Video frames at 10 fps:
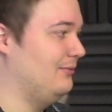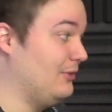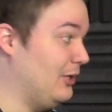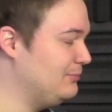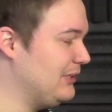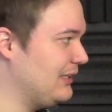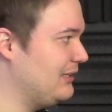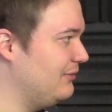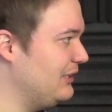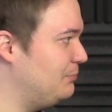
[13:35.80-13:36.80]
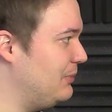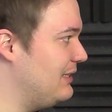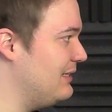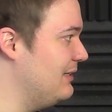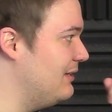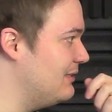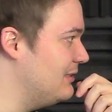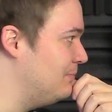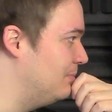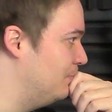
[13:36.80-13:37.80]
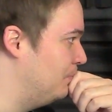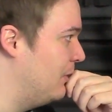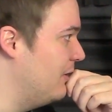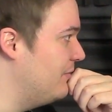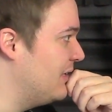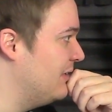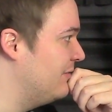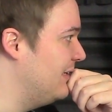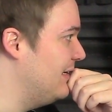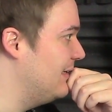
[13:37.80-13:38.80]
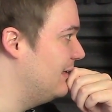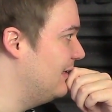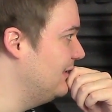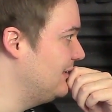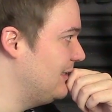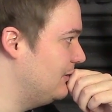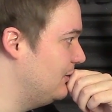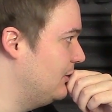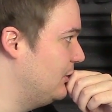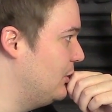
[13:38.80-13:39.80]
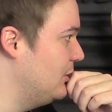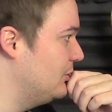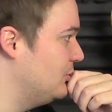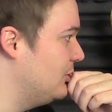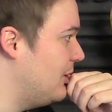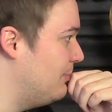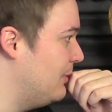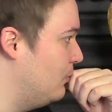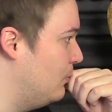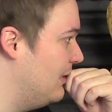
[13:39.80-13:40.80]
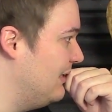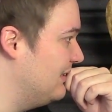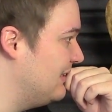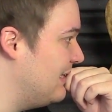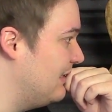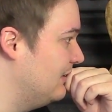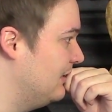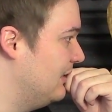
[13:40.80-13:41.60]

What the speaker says: Objectively speaking, this is perfectly fine. I'd say good job. Well done.